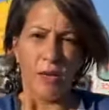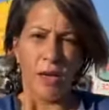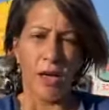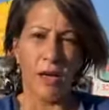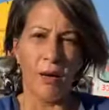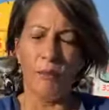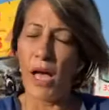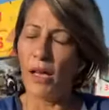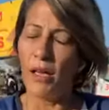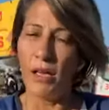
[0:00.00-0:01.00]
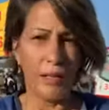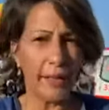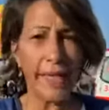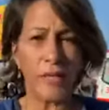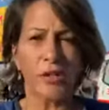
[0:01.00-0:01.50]
um, uh,
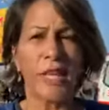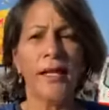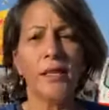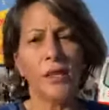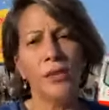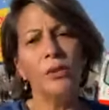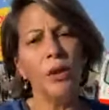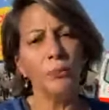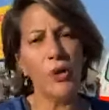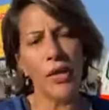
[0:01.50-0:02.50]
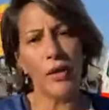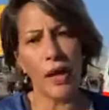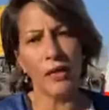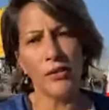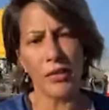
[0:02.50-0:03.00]
legal side to put an
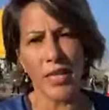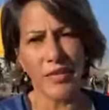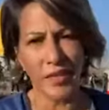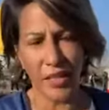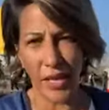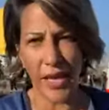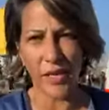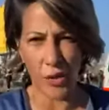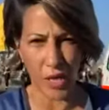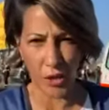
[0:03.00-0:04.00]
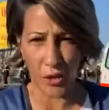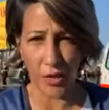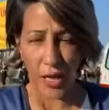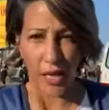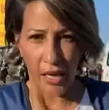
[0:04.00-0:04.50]
end to the Israeli aggression
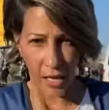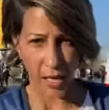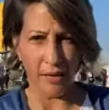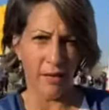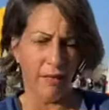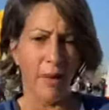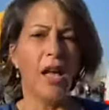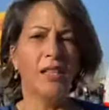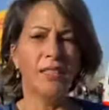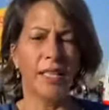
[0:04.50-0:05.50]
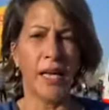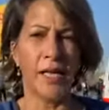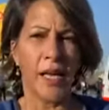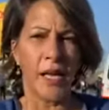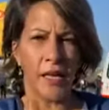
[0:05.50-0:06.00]
in Palestine.
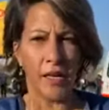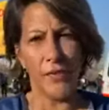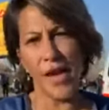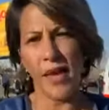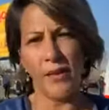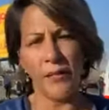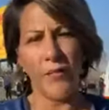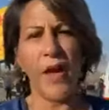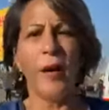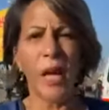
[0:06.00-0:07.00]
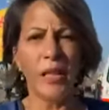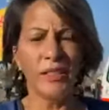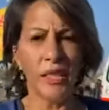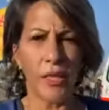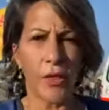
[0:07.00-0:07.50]
Uh, the head of uh,
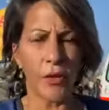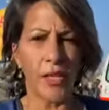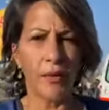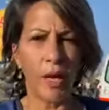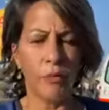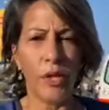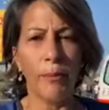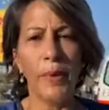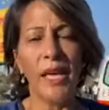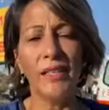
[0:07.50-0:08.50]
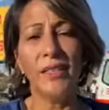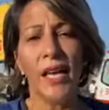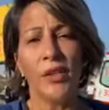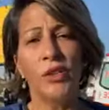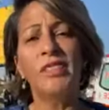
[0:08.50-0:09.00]
Palestinian Authority, Mahmoud Abbas,
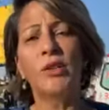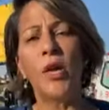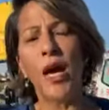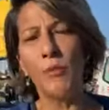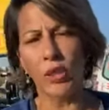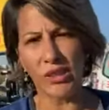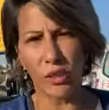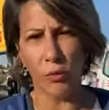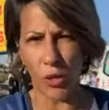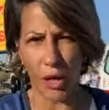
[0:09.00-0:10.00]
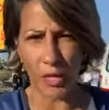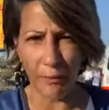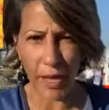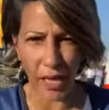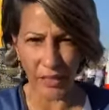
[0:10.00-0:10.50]
described what's going on in
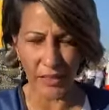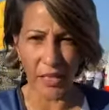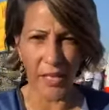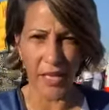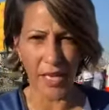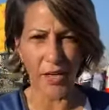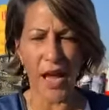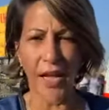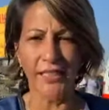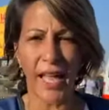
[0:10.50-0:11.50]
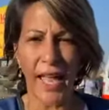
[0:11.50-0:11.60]
Palestine here as